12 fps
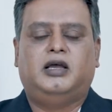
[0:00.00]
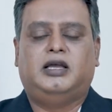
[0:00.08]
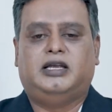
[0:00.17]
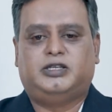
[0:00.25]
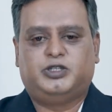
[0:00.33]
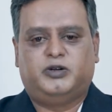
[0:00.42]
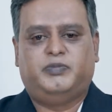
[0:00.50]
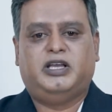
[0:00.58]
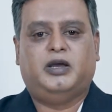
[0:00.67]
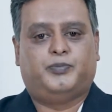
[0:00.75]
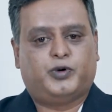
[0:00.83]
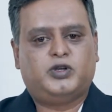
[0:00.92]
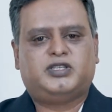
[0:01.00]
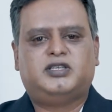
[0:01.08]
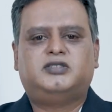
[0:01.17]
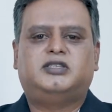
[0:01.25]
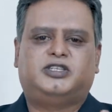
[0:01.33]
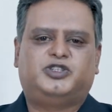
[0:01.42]
It should be a
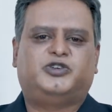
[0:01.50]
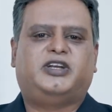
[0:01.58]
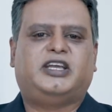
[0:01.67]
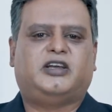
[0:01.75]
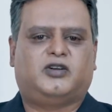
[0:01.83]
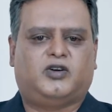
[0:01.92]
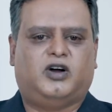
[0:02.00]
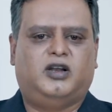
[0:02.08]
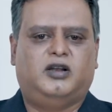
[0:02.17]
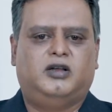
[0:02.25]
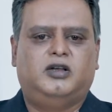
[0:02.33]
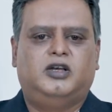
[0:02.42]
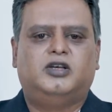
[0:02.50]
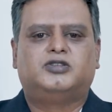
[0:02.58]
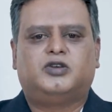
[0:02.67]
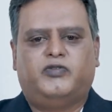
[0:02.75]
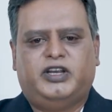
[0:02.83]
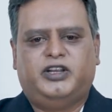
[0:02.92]
process that should take a call.
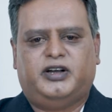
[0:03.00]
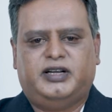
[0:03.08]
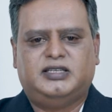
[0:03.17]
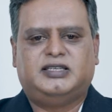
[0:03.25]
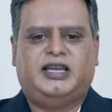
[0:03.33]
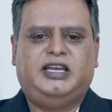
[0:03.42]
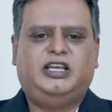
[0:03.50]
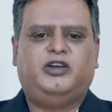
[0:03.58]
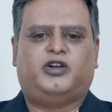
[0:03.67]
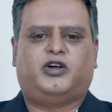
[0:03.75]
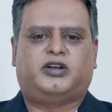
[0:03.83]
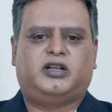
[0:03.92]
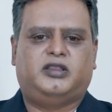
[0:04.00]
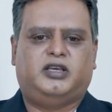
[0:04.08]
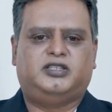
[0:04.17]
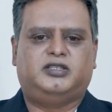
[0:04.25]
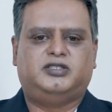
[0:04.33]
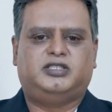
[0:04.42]
So when you are designing your
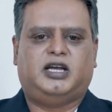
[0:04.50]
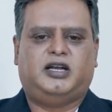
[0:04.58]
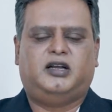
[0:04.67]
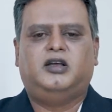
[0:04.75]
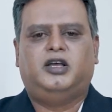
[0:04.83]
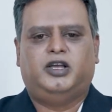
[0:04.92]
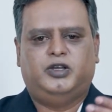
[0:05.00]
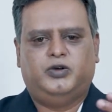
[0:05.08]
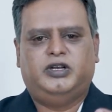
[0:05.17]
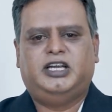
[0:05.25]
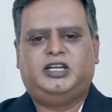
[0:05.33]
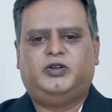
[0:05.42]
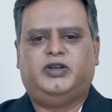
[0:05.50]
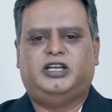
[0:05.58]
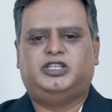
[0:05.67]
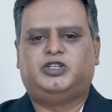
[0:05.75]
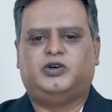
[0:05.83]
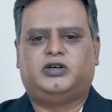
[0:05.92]
organization chart, you need to
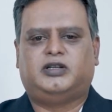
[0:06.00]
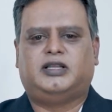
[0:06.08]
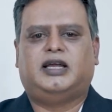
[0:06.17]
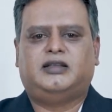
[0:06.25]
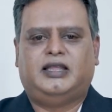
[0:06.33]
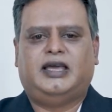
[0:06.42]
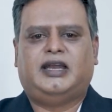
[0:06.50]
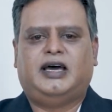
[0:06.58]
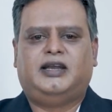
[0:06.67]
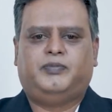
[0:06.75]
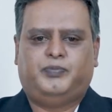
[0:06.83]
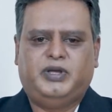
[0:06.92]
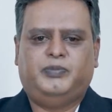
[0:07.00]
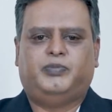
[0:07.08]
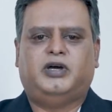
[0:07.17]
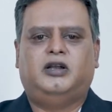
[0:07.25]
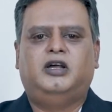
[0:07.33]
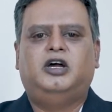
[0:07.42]
ensure that there are
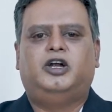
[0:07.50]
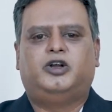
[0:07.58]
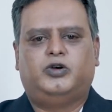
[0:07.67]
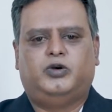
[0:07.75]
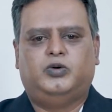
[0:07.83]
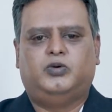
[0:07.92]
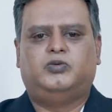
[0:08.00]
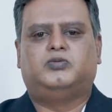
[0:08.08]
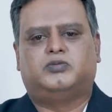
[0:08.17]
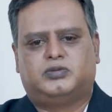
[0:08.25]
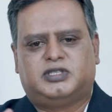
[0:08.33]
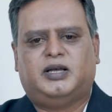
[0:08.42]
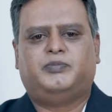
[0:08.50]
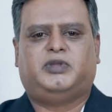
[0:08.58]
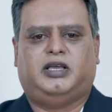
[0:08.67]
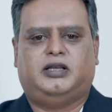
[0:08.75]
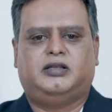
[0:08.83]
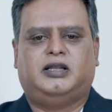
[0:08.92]
people to do
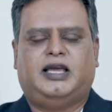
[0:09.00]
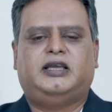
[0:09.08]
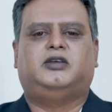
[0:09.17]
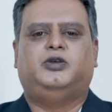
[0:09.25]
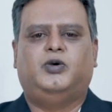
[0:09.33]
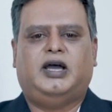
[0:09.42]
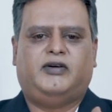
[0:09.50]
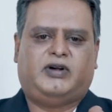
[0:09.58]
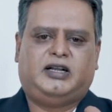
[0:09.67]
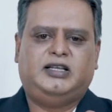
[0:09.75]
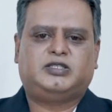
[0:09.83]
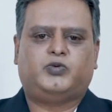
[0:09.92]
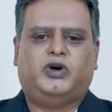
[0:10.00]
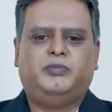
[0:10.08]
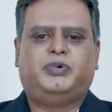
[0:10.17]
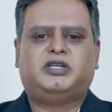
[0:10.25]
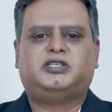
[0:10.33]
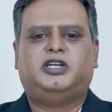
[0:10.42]
something, like you have at least one
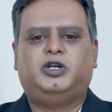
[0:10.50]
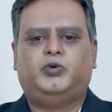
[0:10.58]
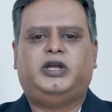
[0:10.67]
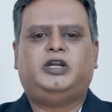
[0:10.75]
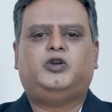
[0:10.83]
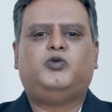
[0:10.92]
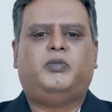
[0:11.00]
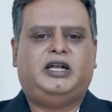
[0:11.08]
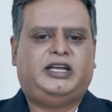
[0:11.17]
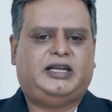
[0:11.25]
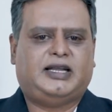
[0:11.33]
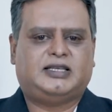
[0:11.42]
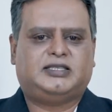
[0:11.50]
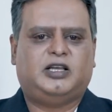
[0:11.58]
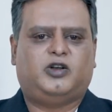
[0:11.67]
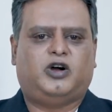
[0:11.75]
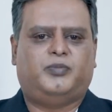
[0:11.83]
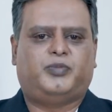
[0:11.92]
person doing two
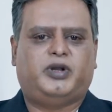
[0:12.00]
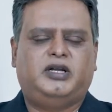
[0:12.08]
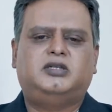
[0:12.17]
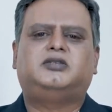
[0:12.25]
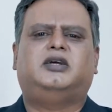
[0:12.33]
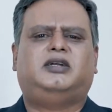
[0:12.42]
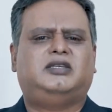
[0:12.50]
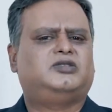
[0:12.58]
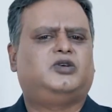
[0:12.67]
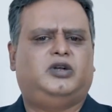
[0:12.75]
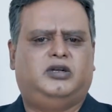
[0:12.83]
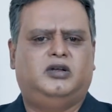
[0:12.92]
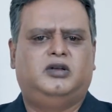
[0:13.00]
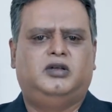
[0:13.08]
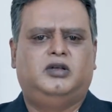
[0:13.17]
multitasking components. It is good,